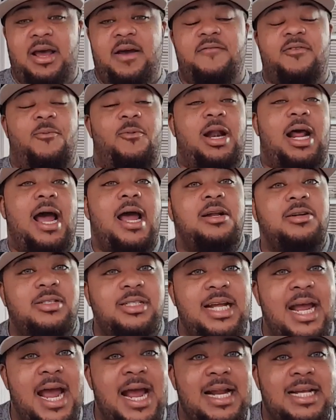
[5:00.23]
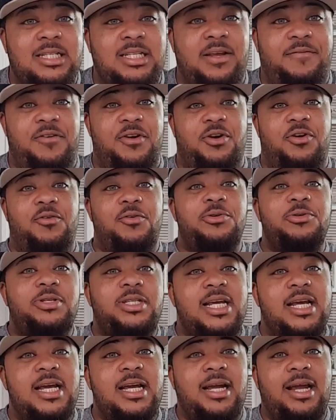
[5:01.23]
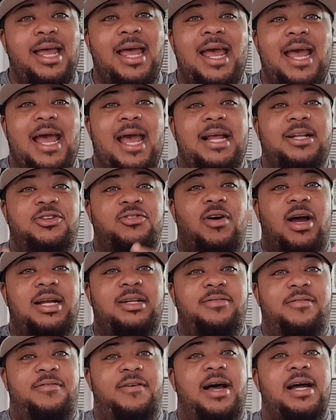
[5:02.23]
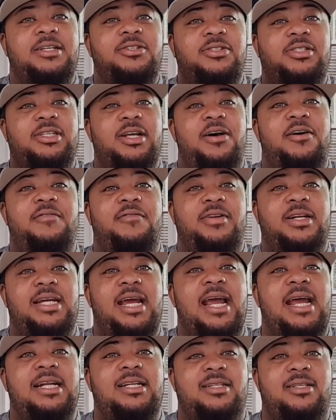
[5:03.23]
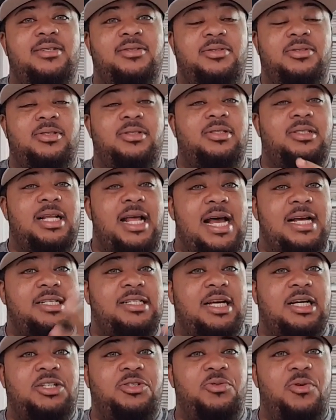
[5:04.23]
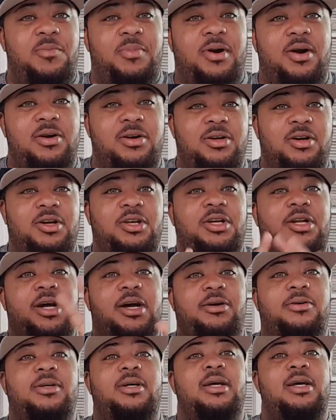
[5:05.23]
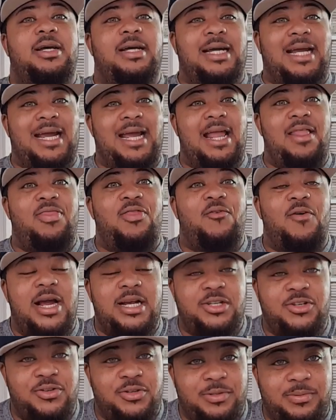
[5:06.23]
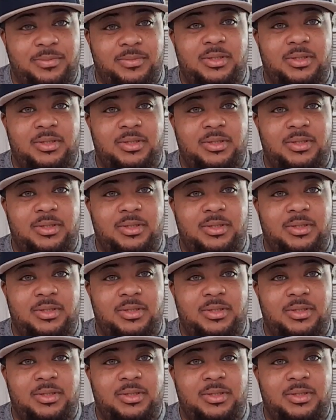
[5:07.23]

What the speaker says: from what I understand, is if you're cruising and trying to find yourself a date or slash sexual partner, you know, in the restroom.